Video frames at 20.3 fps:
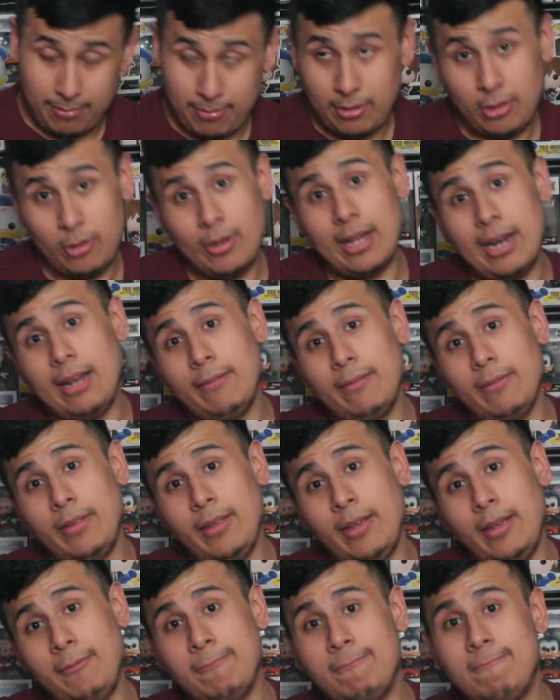you got
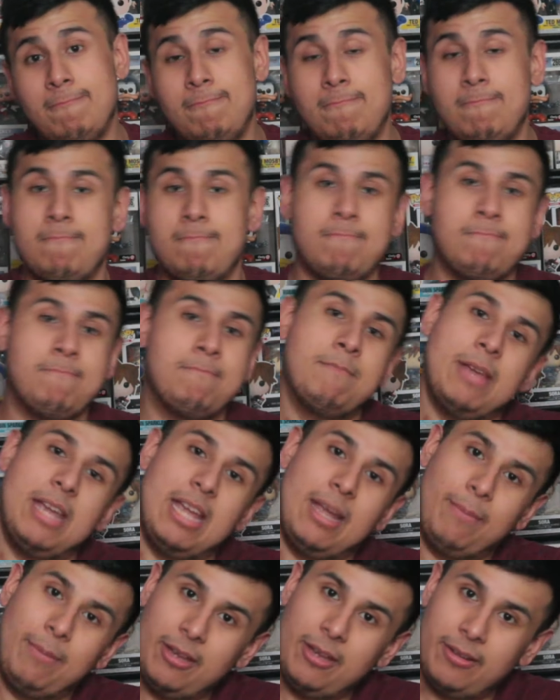everything.
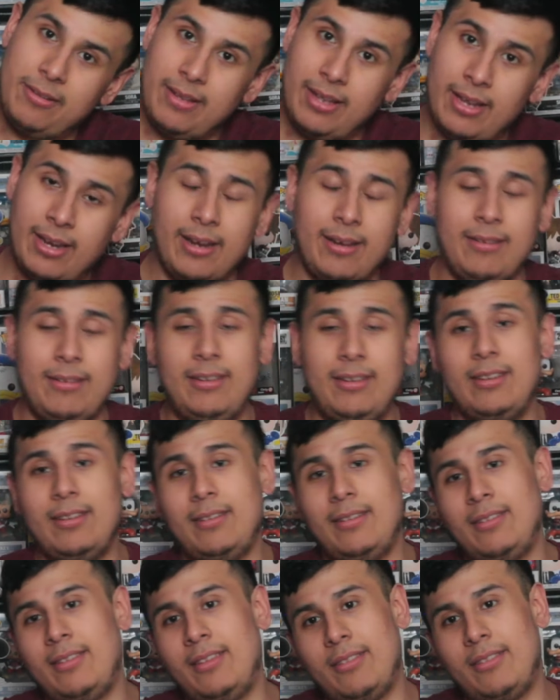Maybe you
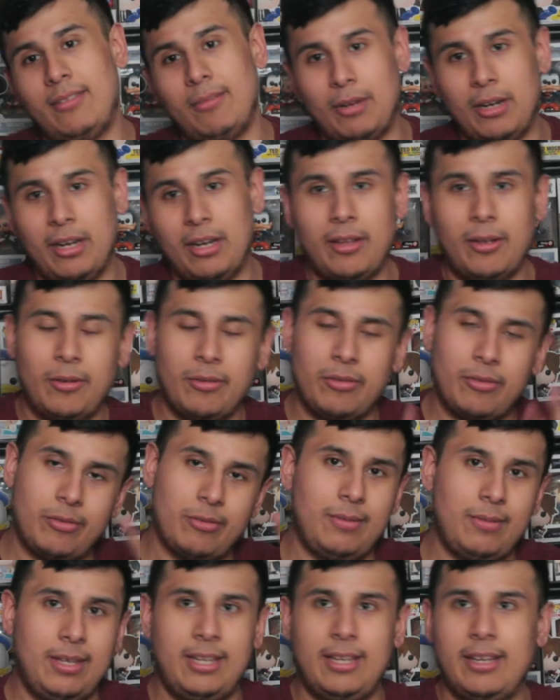didn't. This is one of
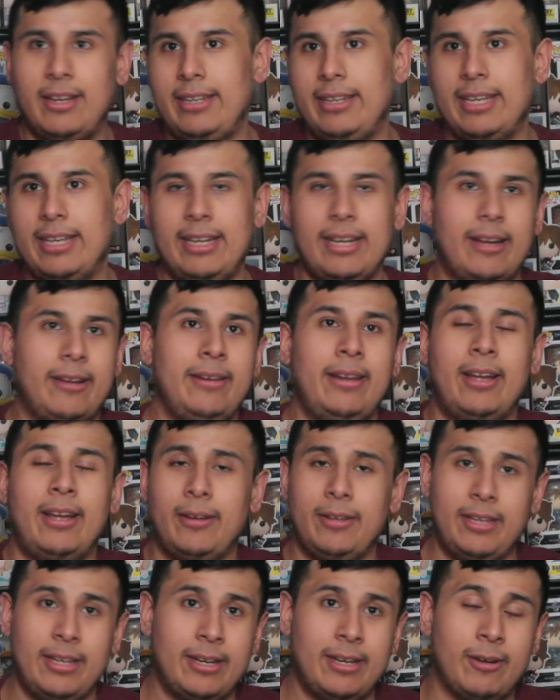those you don't
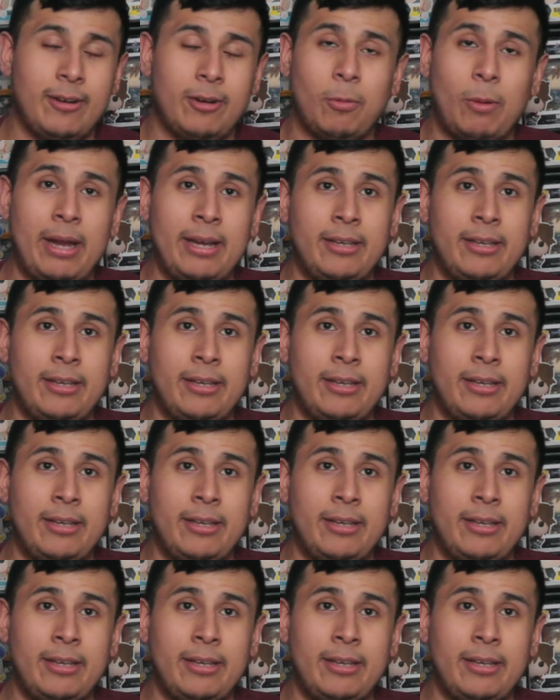know. You don't quite